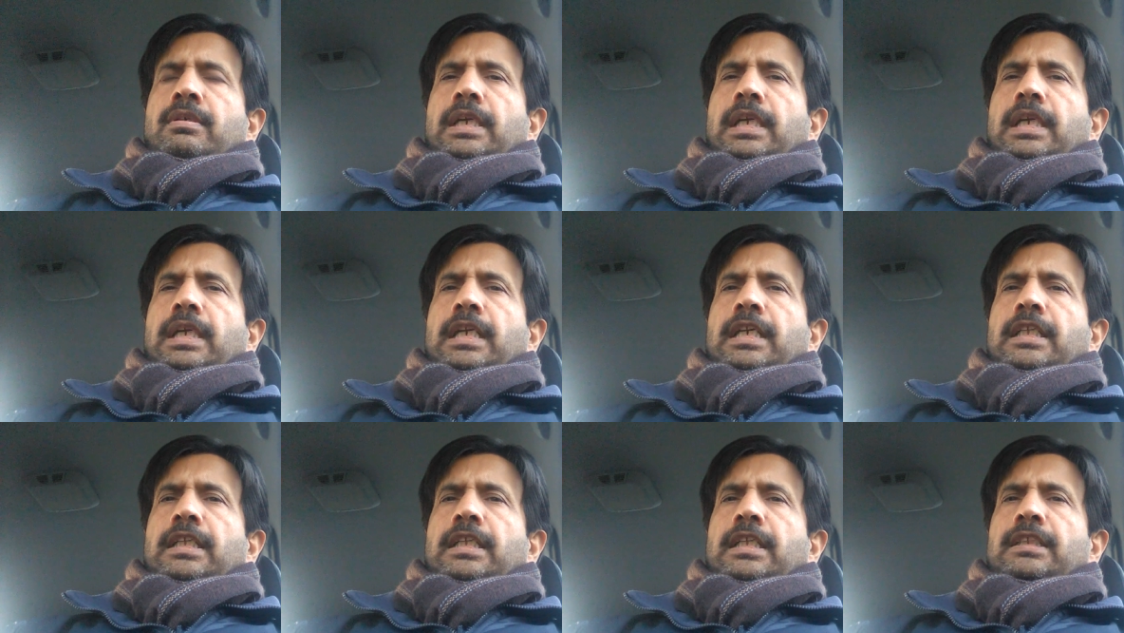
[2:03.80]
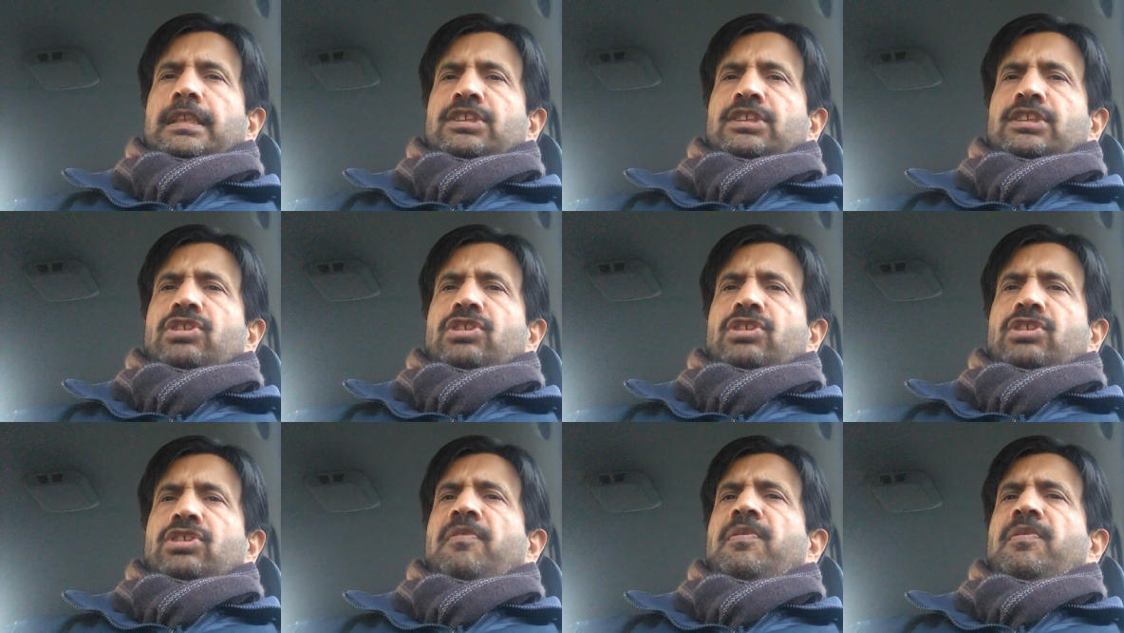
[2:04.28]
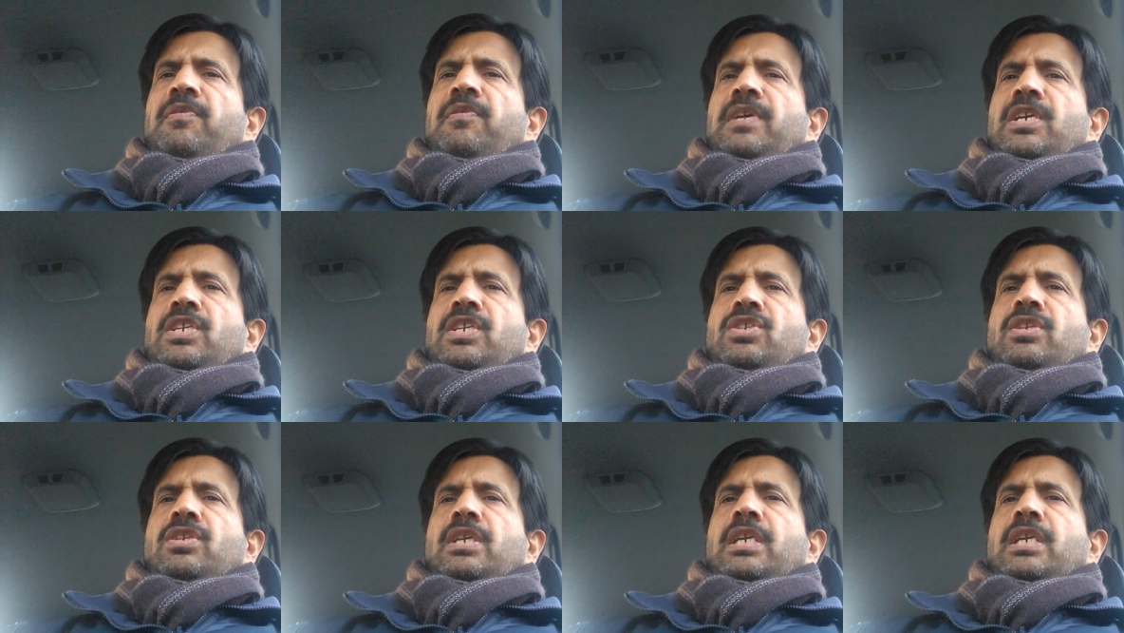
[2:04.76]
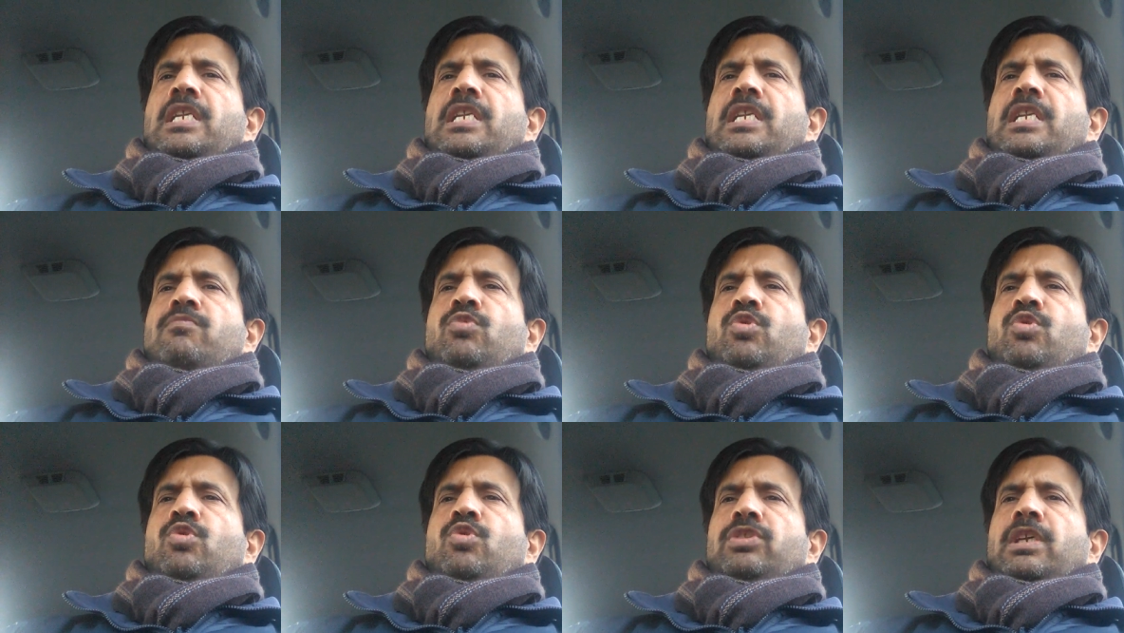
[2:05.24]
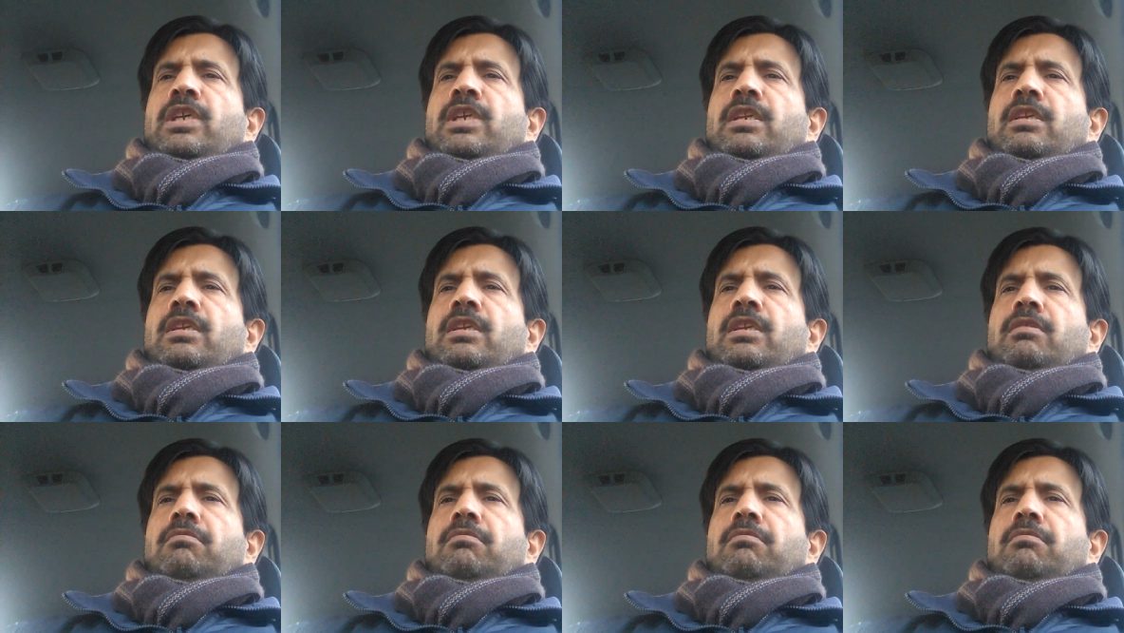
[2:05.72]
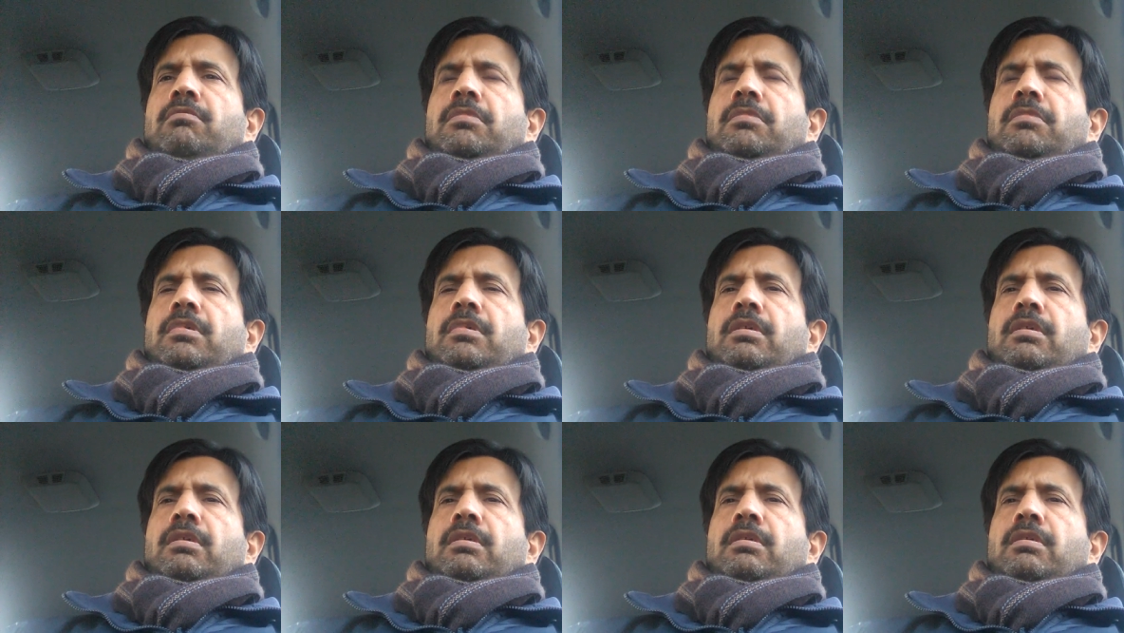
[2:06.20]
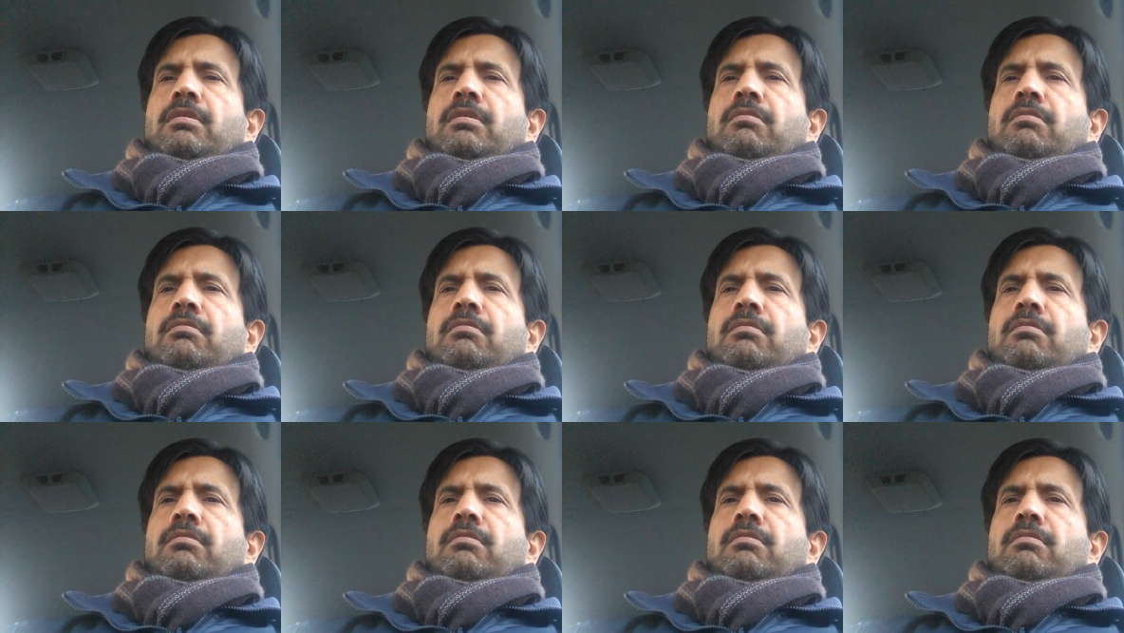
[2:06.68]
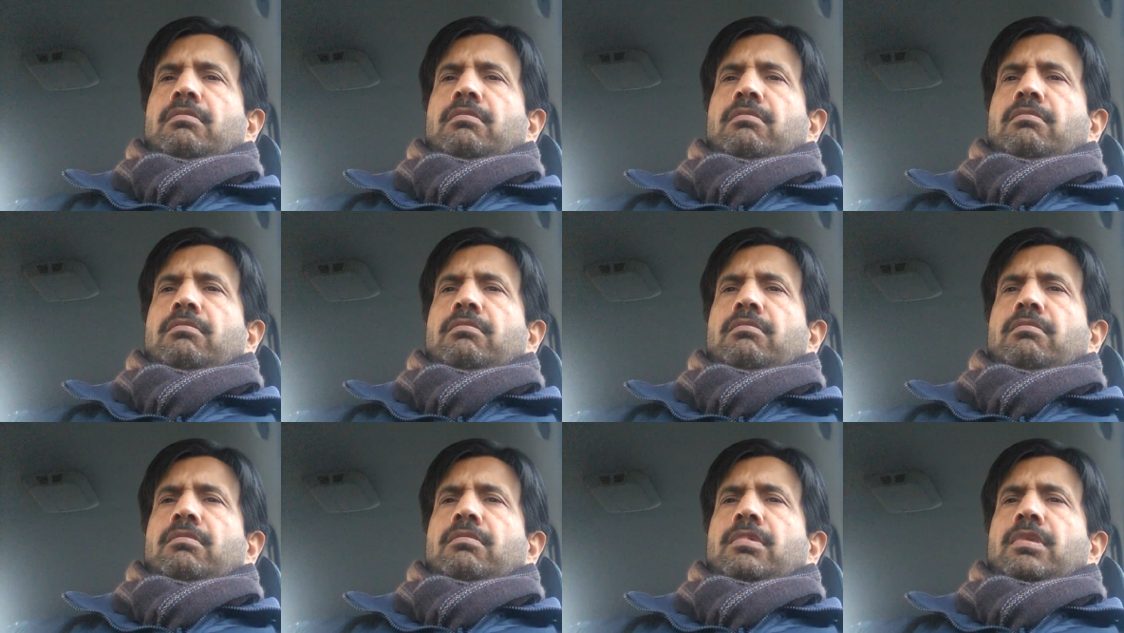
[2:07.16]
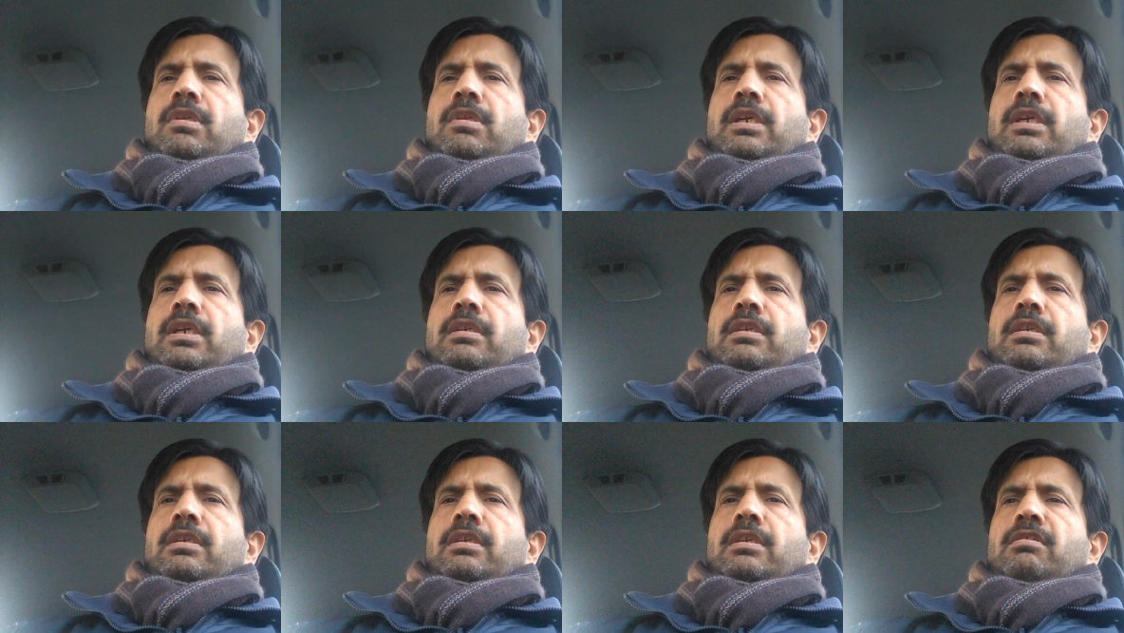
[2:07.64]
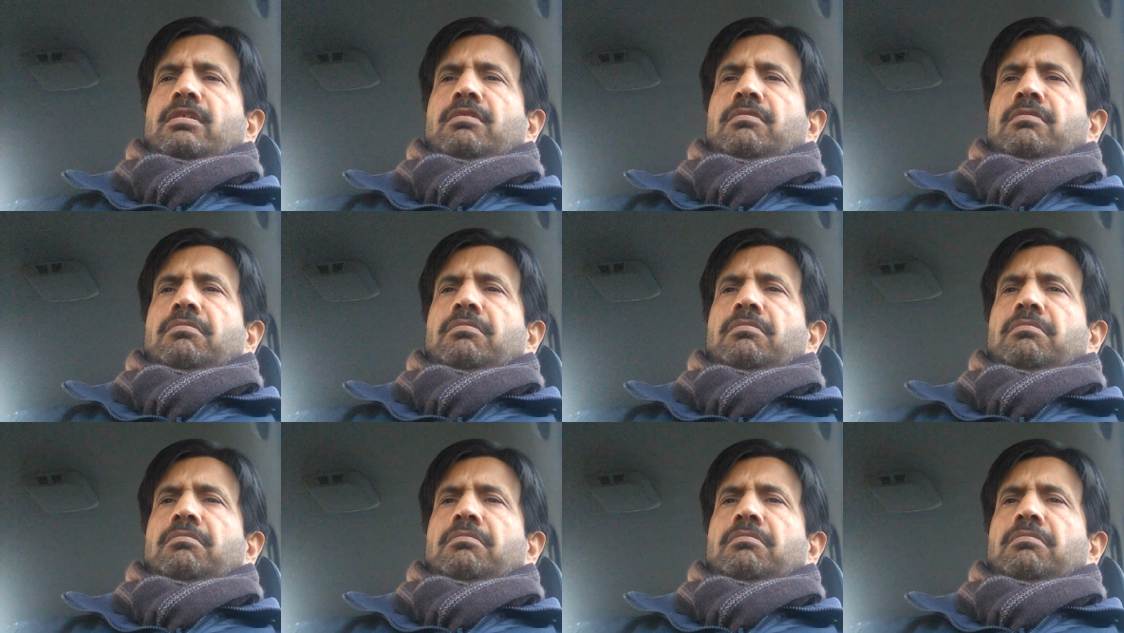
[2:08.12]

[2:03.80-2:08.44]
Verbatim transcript: And this type of infection kills more than um, like uh,